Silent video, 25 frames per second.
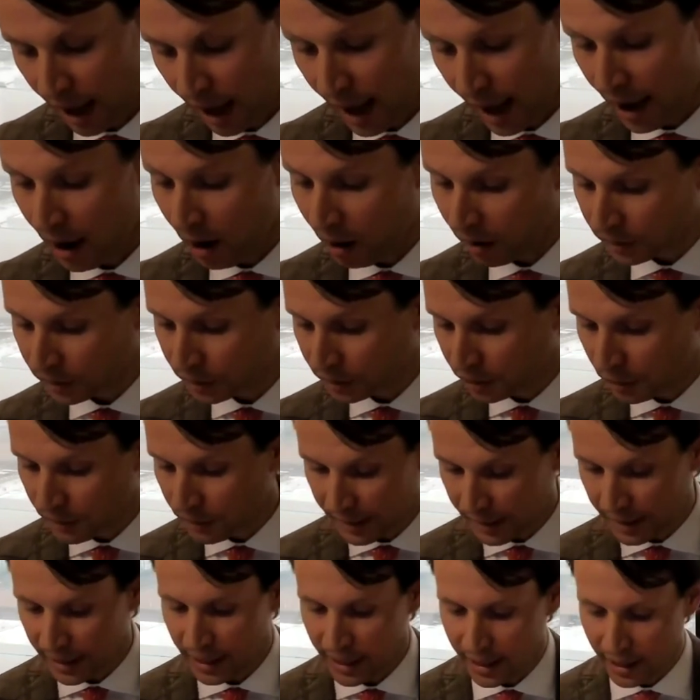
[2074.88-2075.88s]
I also
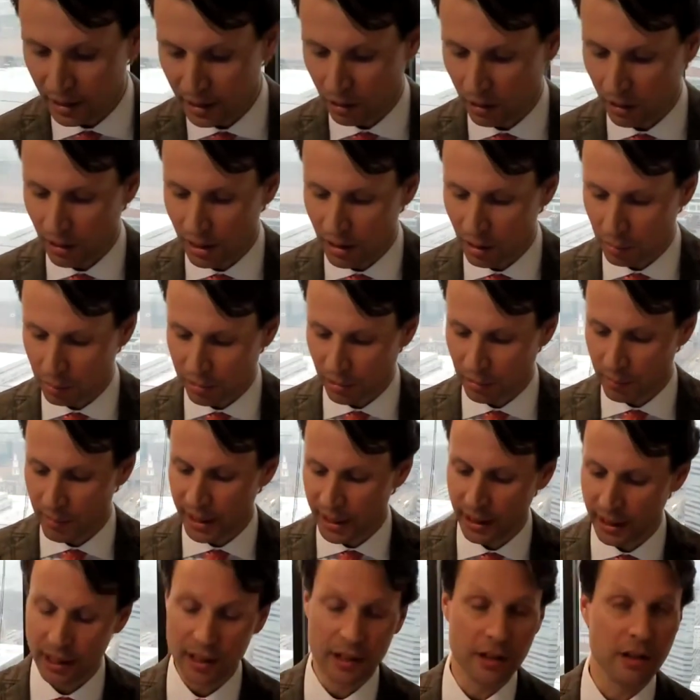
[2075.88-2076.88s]
key in on the
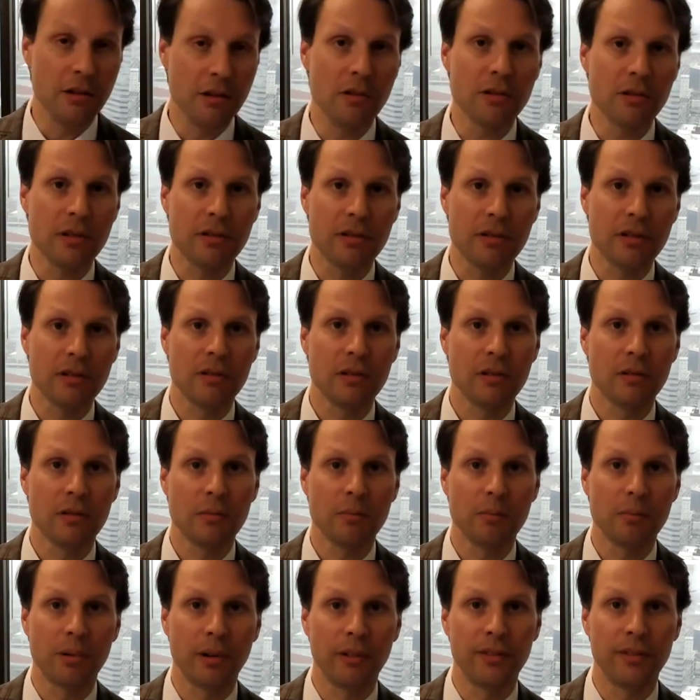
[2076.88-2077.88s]
permitted use
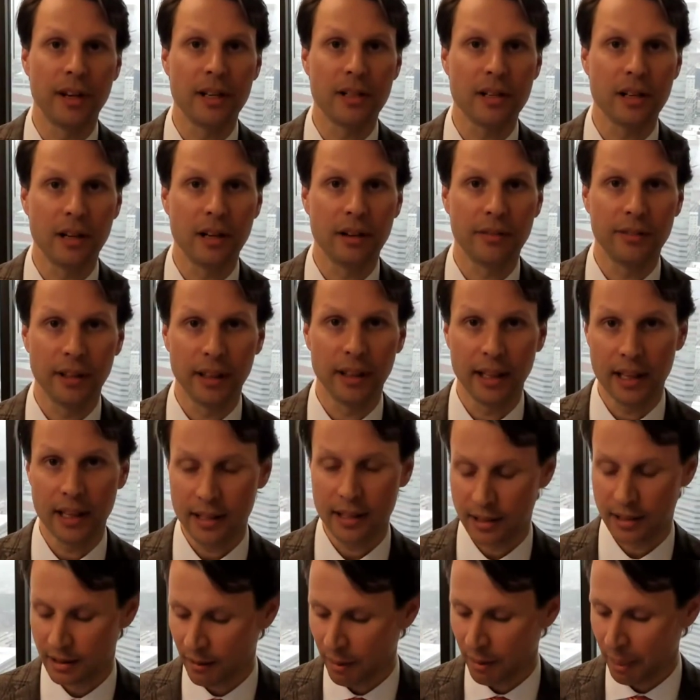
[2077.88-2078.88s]
provision of a
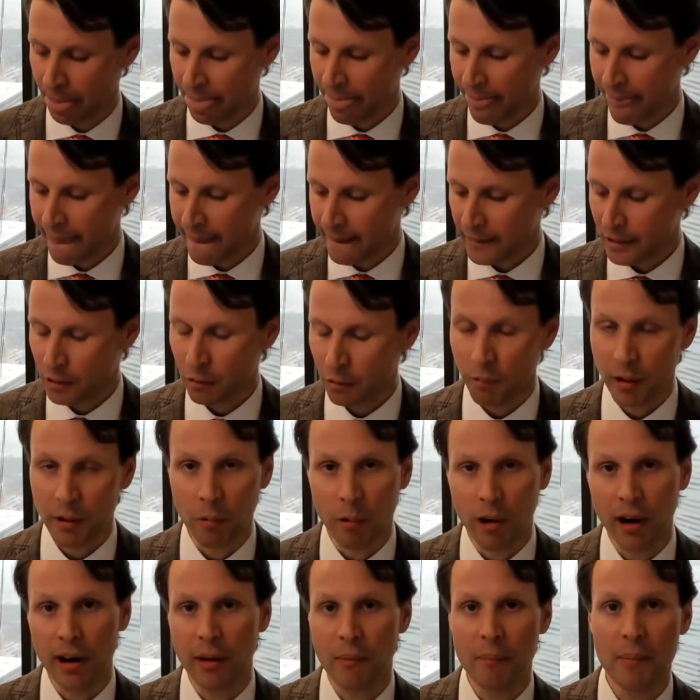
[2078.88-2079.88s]
lease. That we
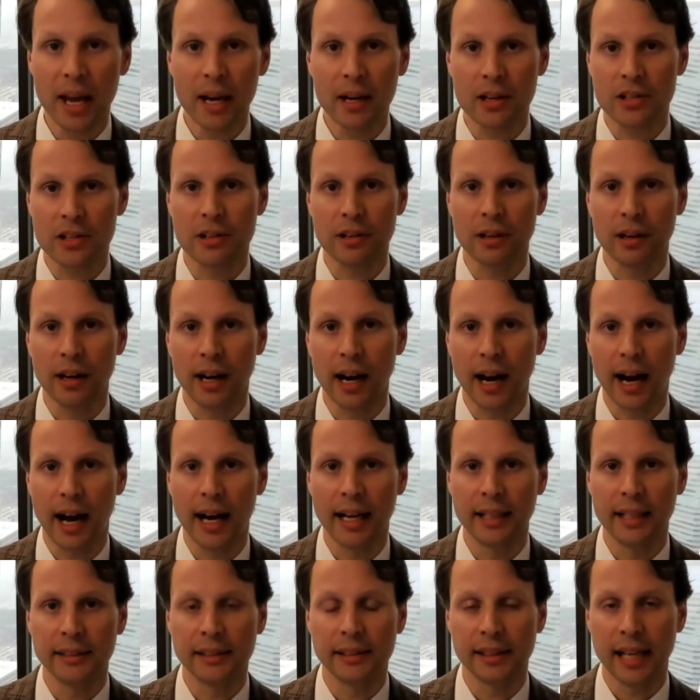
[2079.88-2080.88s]
want to make sure,
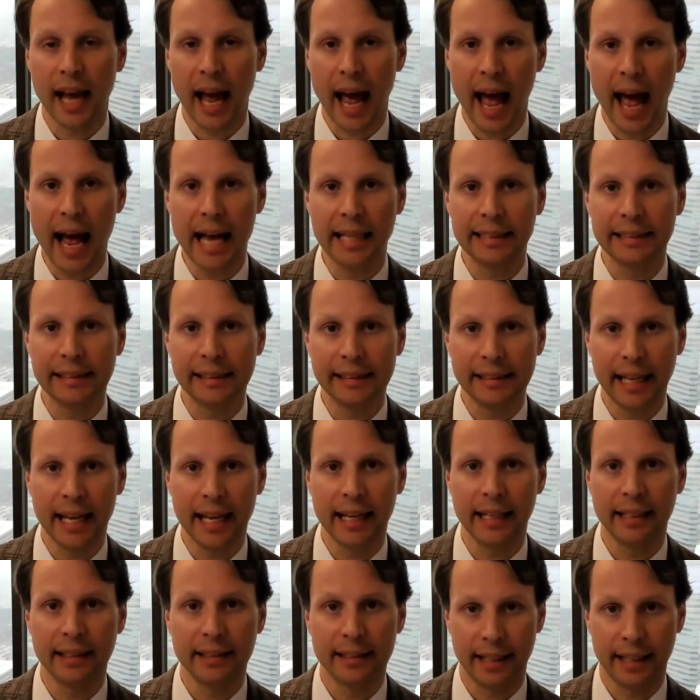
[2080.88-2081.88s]
guys, as
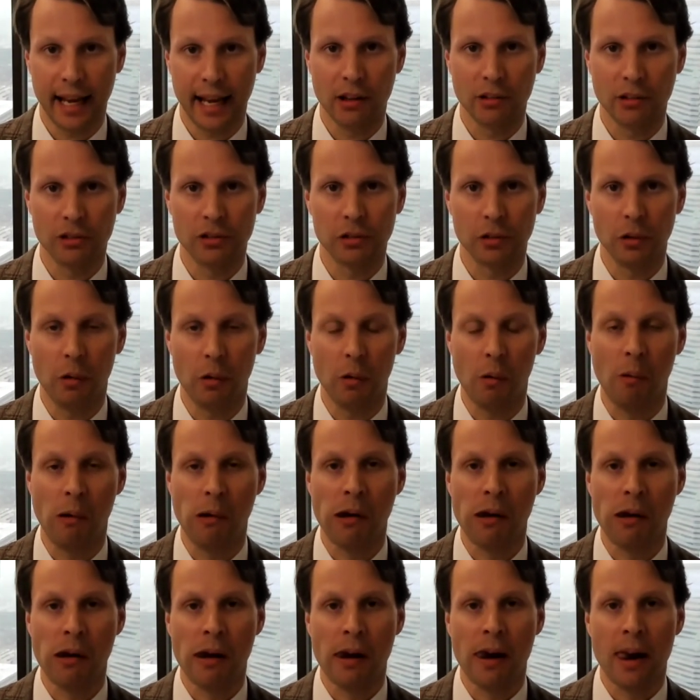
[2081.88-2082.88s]
tenants counsel,
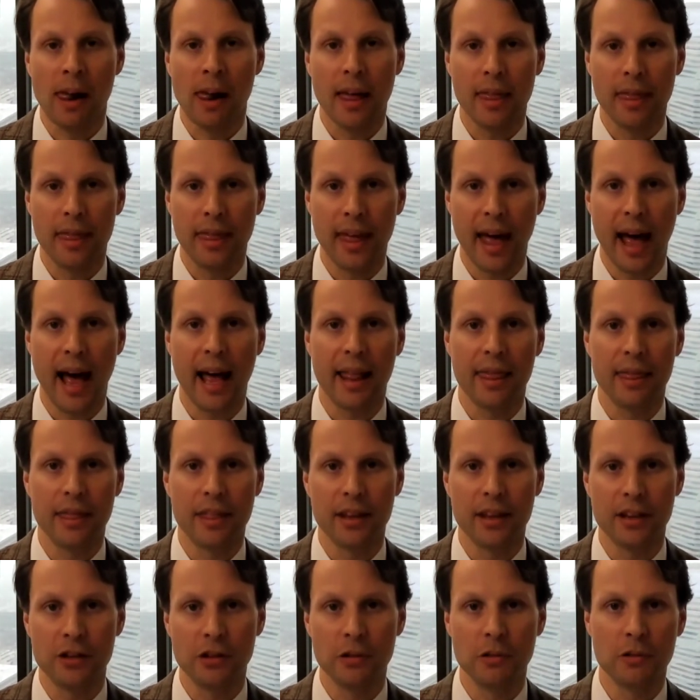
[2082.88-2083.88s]
that
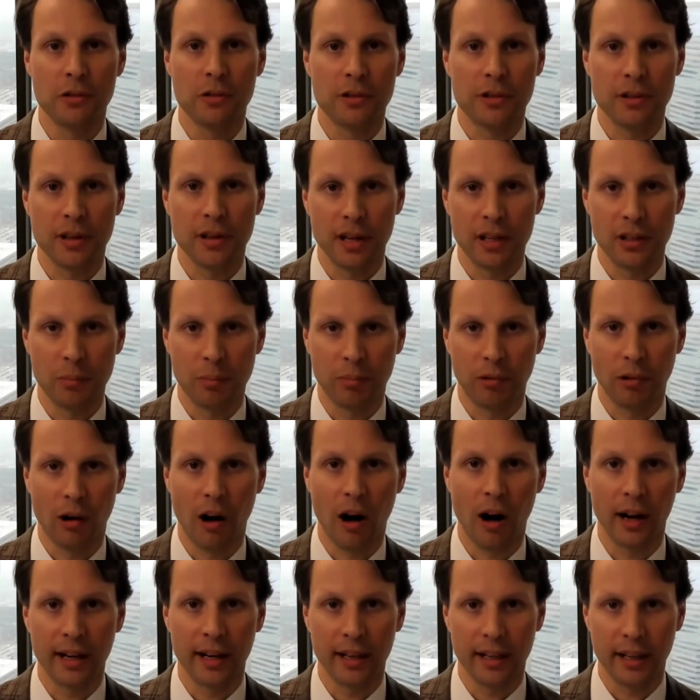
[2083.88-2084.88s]
the use is
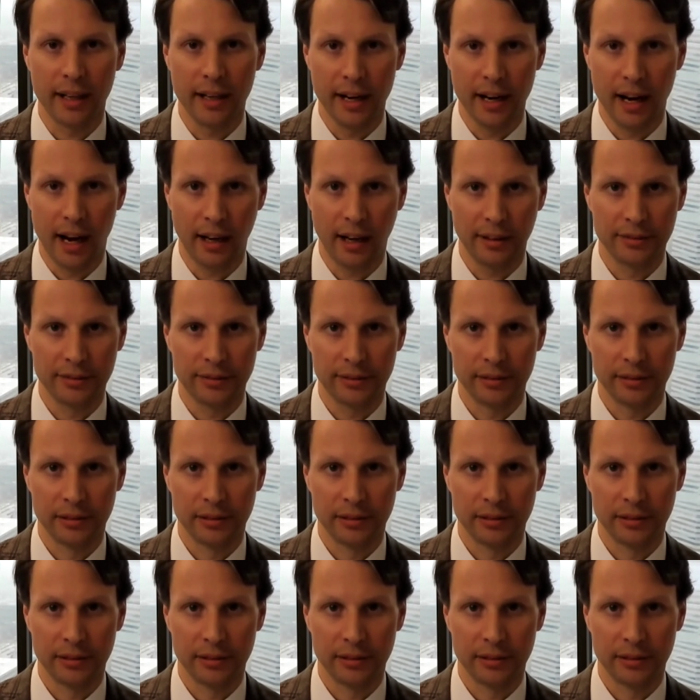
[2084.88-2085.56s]
broad enough.